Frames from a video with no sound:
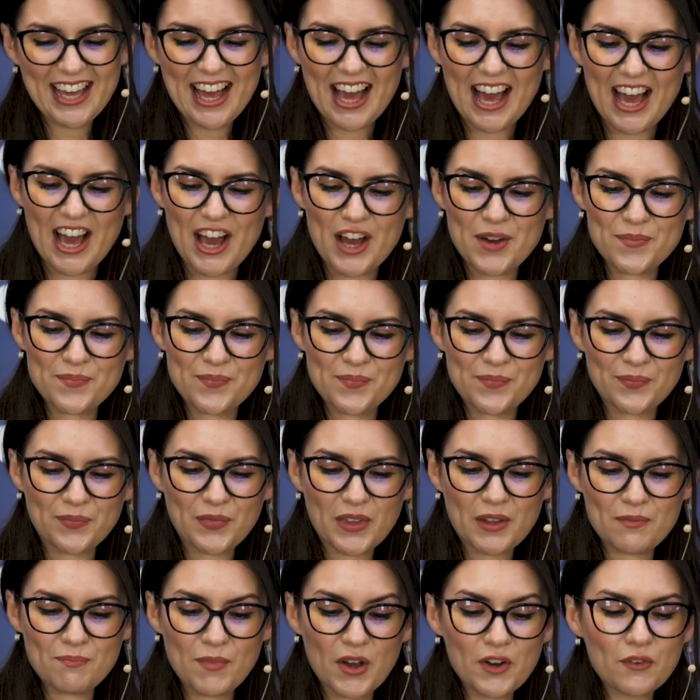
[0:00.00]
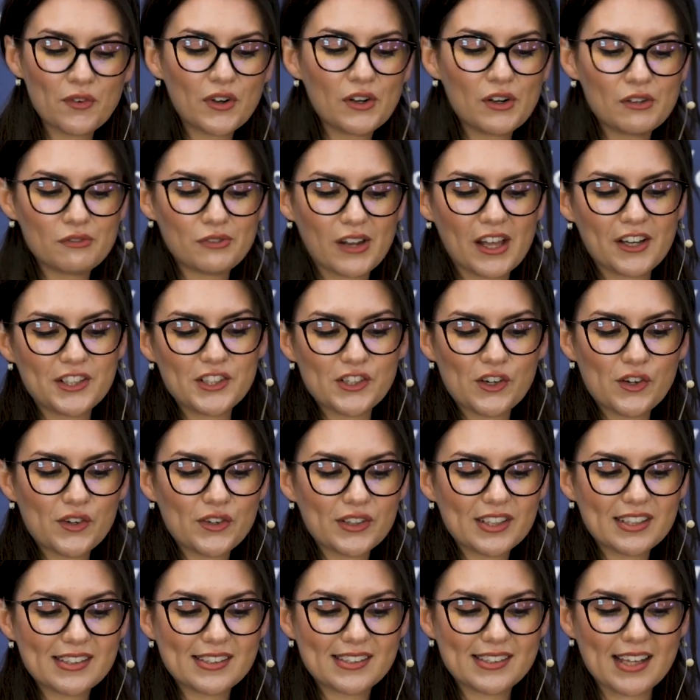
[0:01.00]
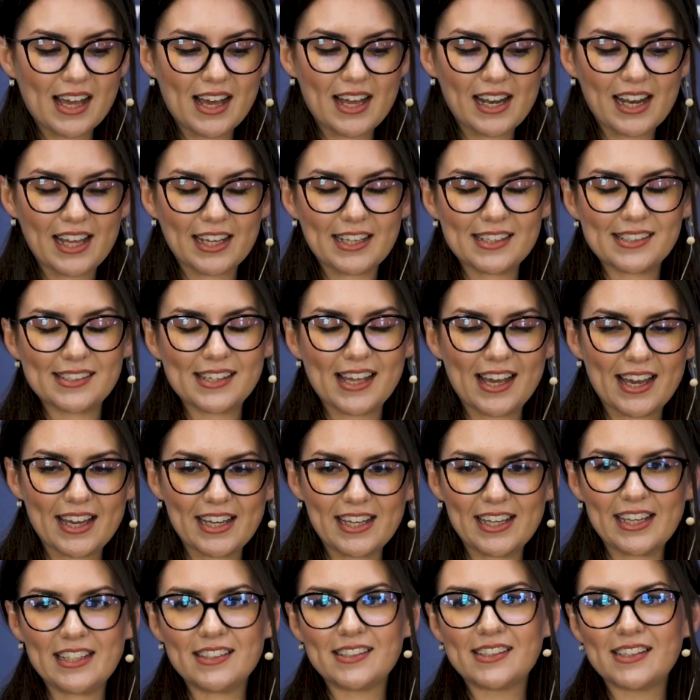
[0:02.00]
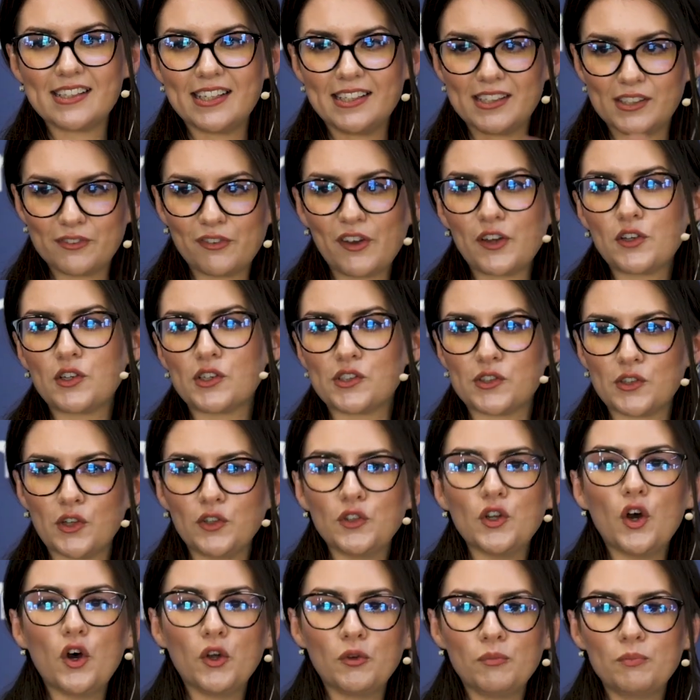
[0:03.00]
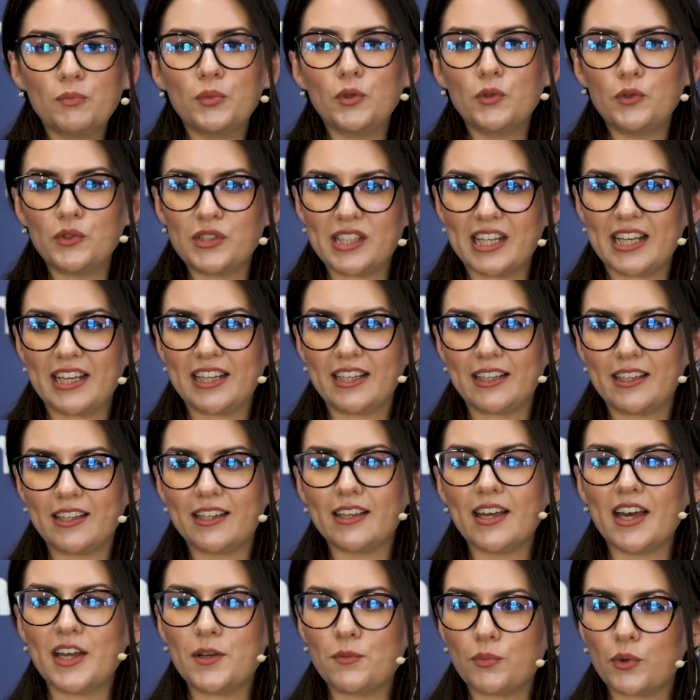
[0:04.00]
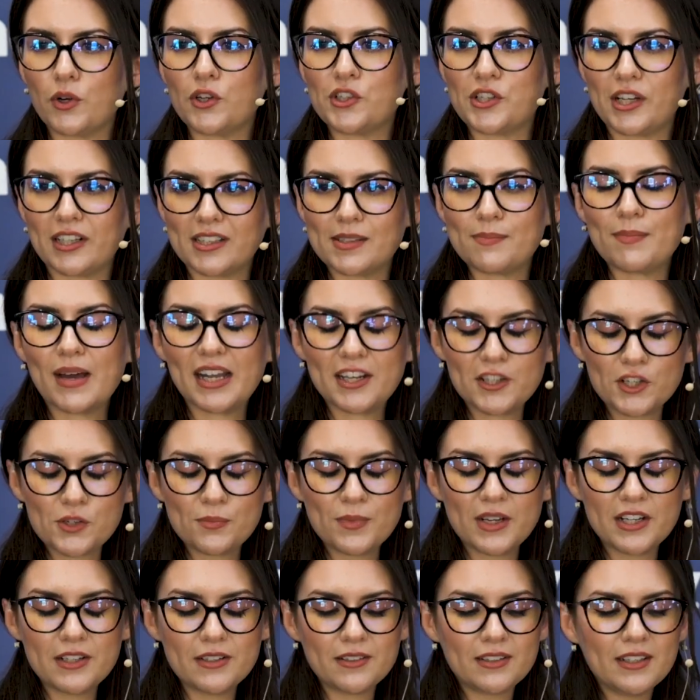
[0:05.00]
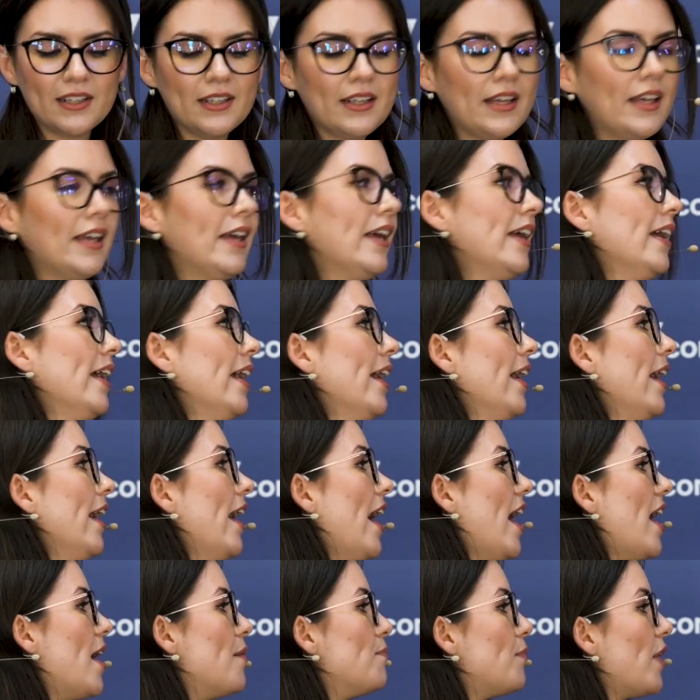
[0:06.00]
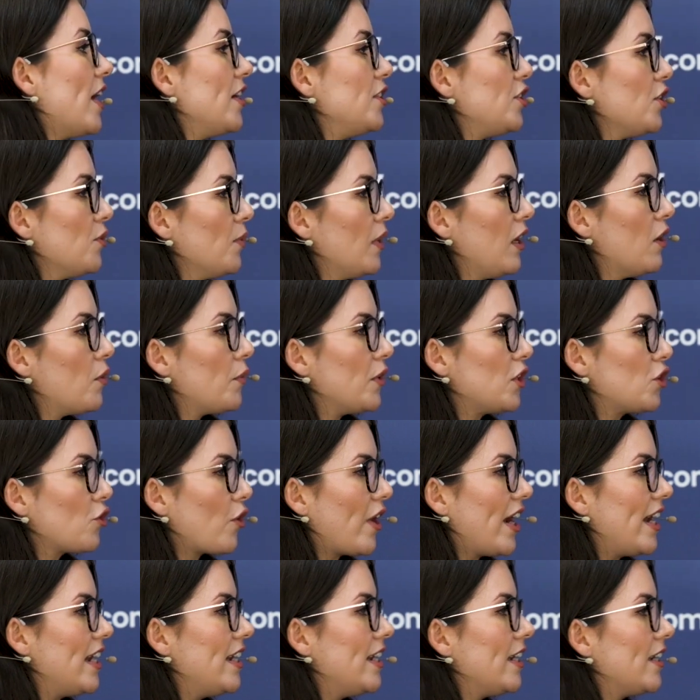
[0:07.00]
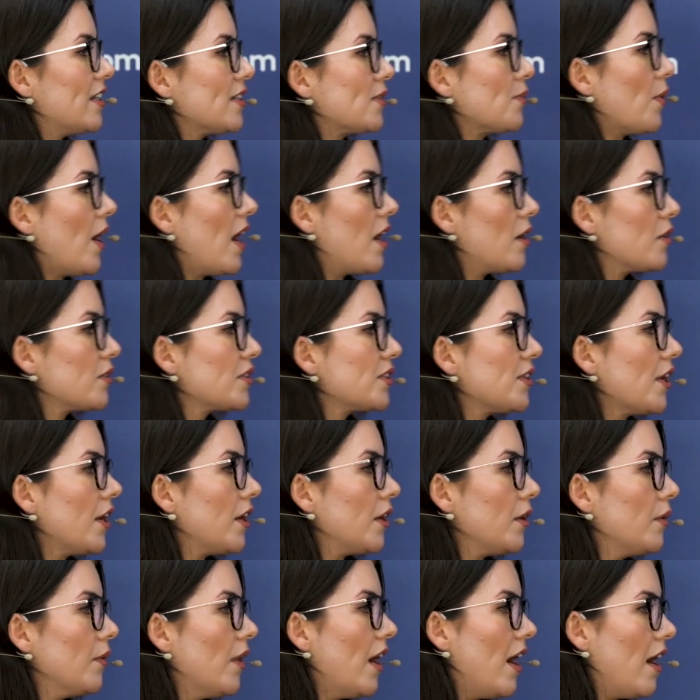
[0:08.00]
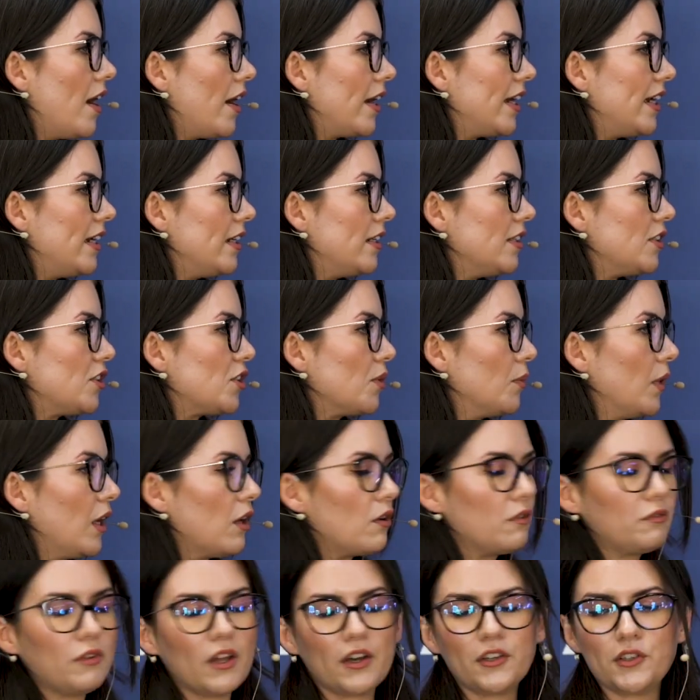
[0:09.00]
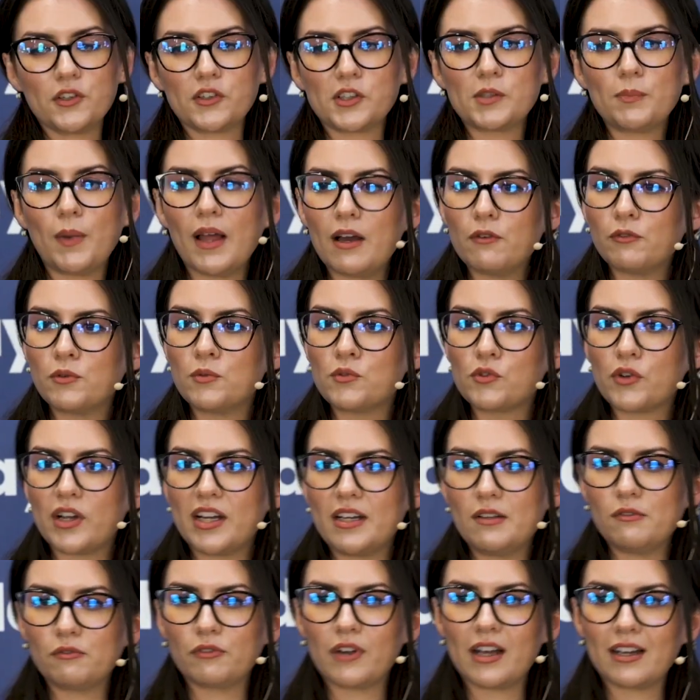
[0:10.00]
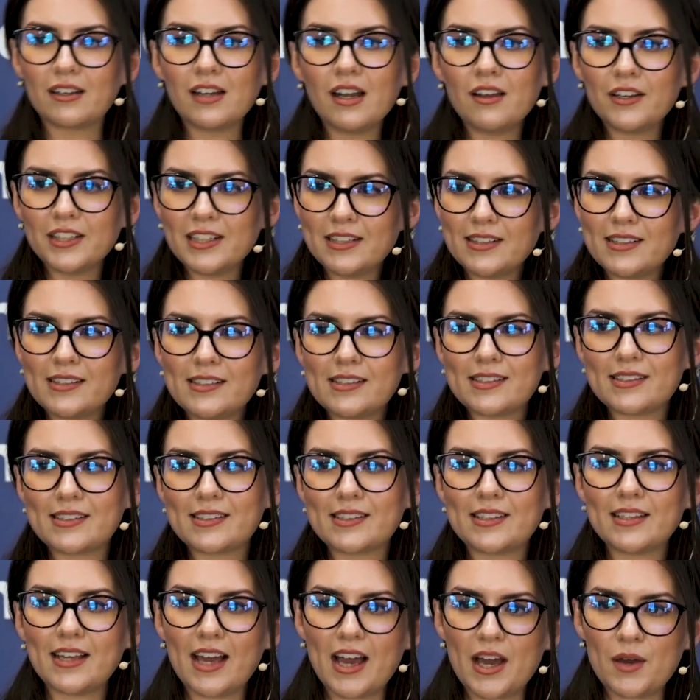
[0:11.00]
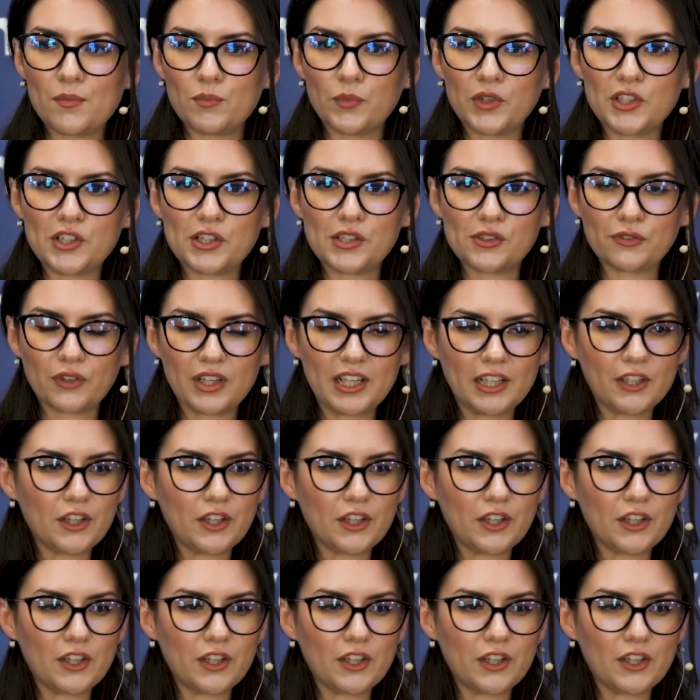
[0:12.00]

My role at Flydocs, like I say, it's focused on onboarding and project management. But I do a lot with training as well. So I do a lot of Flydocs platform training for our clients, which is really